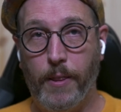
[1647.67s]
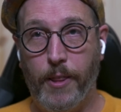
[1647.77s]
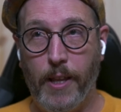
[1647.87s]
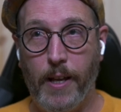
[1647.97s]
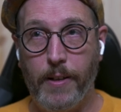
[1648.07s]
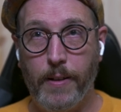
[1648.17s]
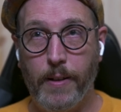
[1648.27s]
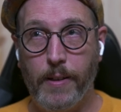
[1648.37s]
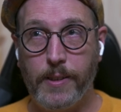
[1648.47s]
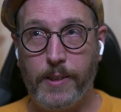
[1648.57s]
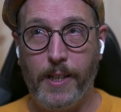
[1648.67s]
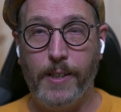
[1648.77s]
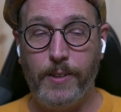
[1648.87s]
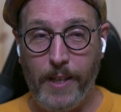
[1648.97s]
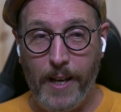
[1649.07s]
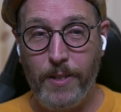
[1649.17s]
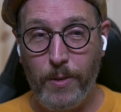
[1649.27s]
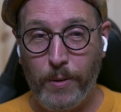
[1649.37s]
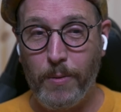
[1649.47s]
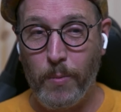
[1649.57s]
that says, yeah,
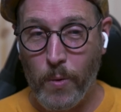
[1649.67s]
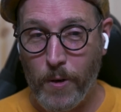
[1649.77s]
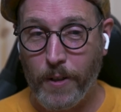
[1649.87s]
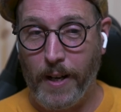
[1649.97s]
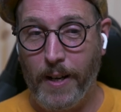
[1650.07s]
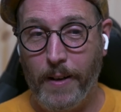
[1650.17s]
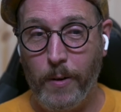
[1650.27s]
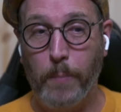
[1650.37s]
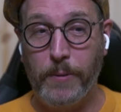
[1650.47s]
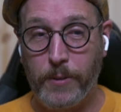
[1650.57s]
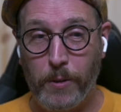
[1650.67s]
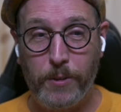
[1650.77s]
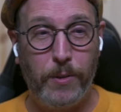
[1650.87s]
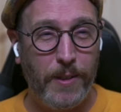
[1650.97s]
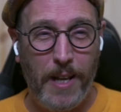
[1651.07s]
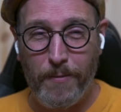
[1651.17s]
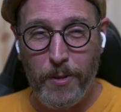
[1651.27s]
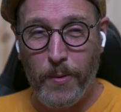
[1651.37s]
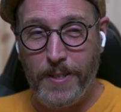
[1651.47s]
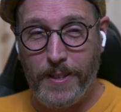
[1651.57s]
you can work on open source, you can have
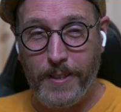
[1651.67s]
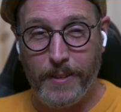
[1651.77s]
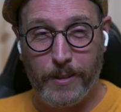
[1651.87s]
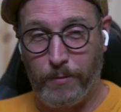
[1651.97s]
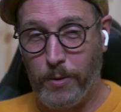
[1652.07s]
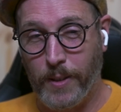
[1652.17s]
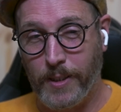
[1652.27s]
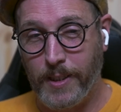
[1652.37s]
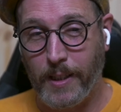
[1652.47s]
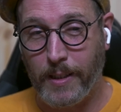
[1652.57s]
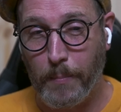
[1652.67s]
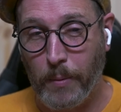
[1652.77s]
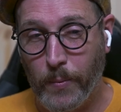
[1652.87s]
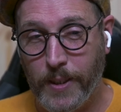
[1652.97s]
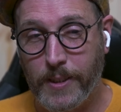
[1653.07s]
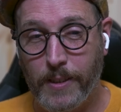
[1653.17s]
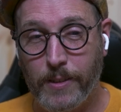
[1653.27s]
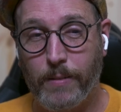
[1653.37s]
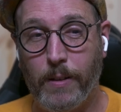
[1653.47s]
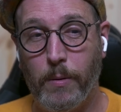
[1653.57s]
new ideas. If you want to take a couple weeks,
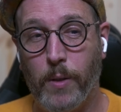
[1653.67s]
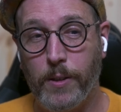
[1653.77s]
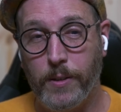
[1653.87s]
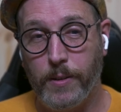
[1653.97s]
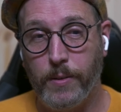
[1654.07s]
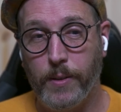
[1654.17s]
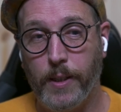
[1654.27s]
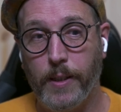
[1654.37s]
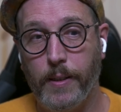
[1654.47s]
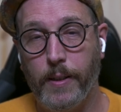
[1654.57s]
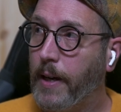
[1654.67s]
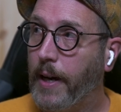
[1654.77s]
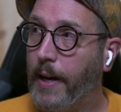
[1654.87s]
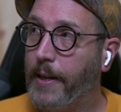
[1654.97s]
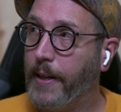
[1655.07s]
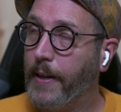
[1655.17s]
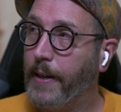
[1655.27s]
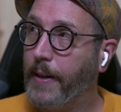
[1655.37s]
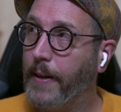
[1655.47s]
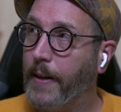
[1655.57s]
that's great. We want you to do that.
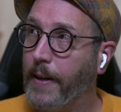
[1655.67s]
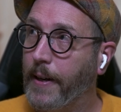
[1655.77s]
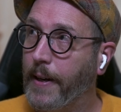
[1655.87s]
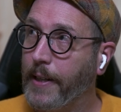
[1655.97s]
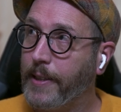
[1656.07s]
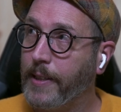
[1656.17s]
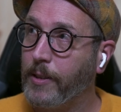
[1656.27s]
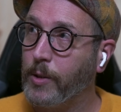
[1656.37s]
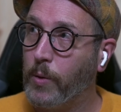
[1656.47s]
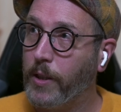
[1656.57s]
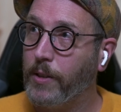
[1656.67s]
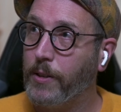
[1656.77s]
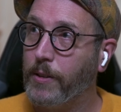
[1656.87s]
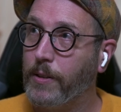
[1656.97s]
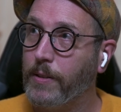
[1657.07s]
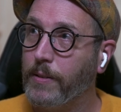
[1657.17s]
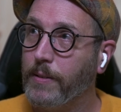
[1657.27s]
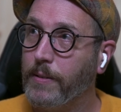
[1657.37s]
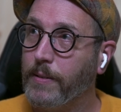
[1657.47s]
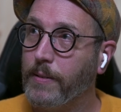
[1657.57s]
I think there's one other
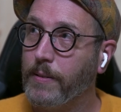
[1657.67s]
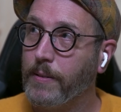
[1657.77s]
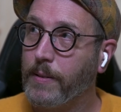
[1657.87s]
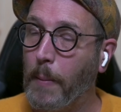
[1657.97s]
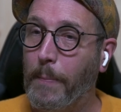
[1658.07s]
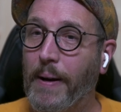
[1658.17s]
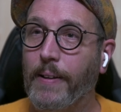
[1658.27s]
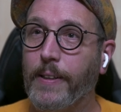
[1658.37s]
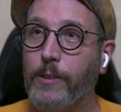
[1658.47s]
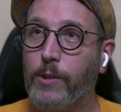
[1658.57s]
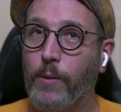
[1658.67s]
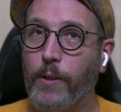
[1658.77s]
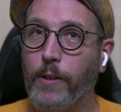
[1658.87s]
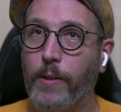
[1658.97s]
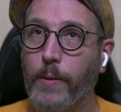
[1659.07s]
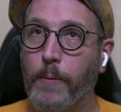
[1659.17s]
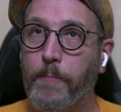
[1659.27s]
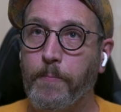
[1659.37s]
compelling story, though,